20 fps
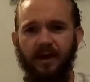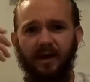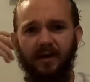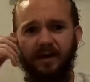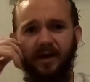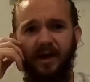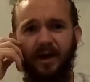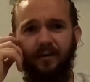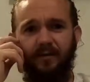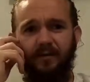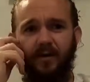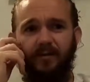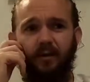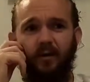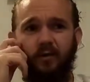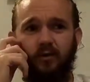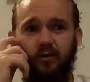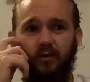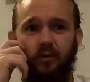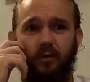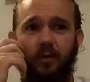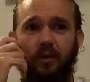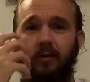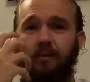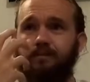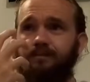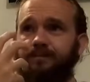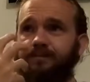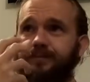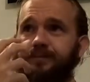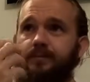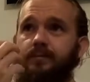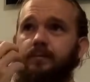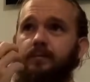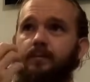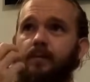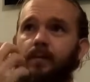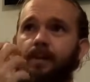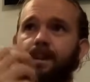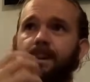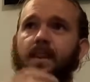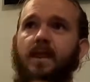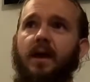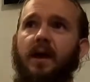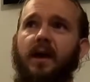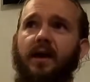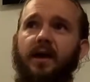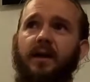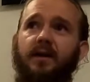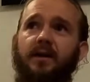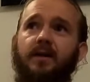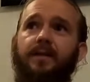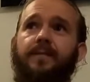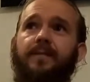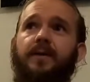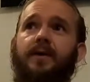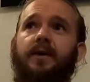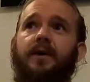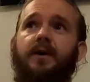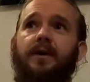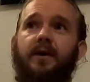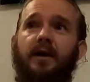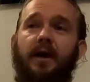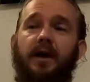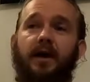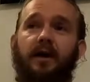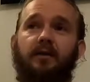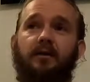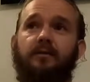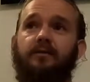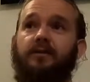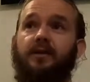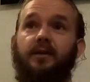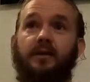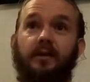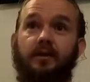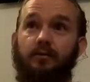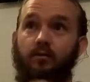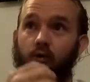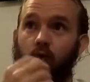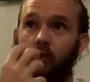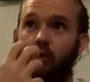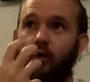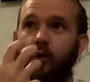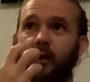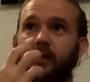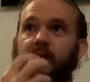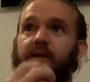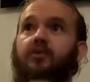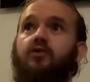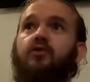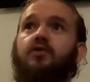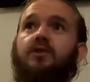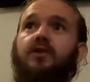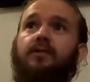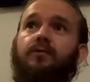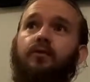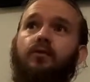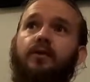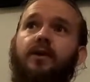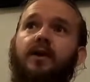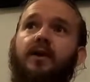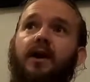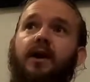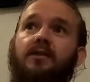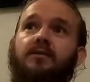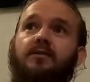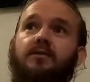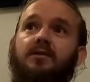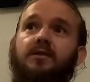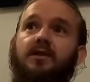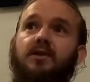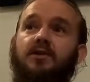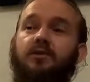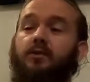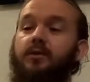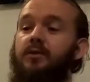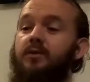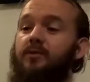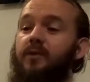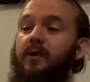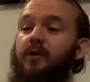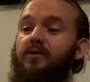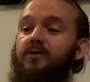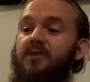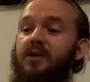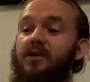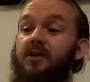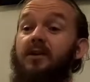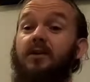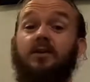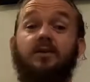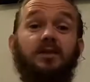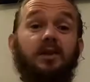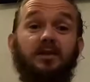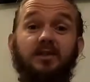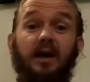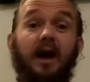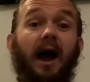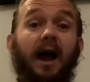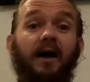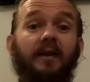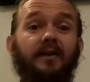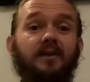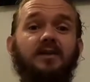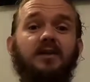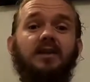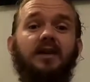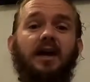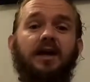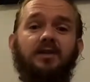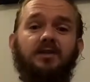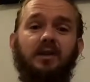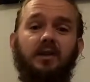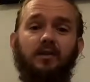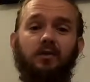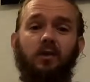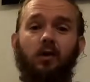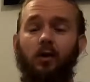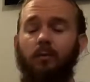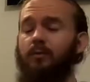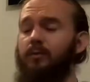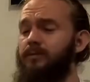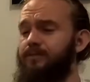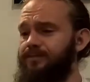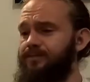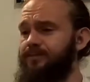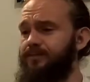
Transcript: And yeah, you've also got a kind of uh, a lovely kind of more oily, juicy, fruity character to this one as well, which I think is nice. It highlights the Cascade hop